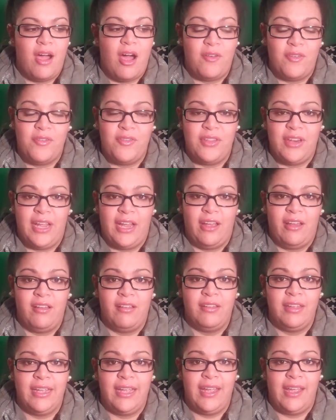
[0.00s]
off of the
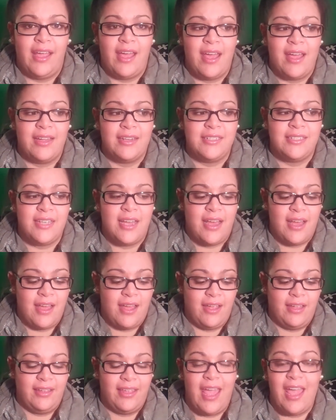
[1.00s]
nail and
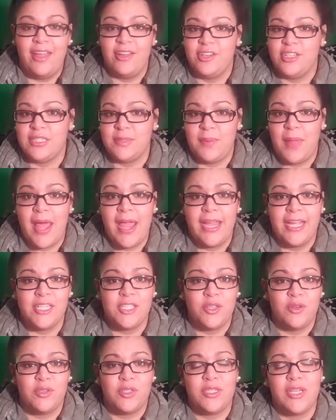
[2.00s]
uh, yeah you just apply
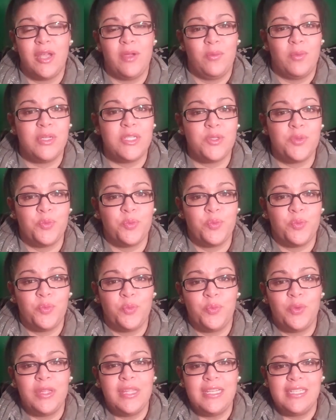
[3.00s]
it so it was
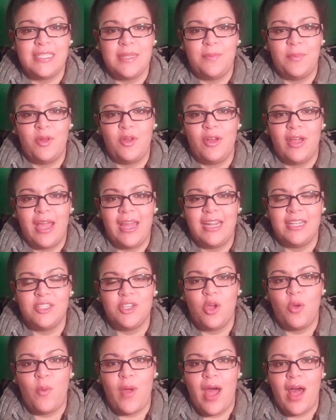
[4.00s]
really simple it kind of
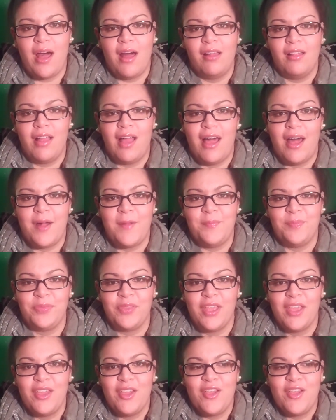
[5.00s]
took a while um,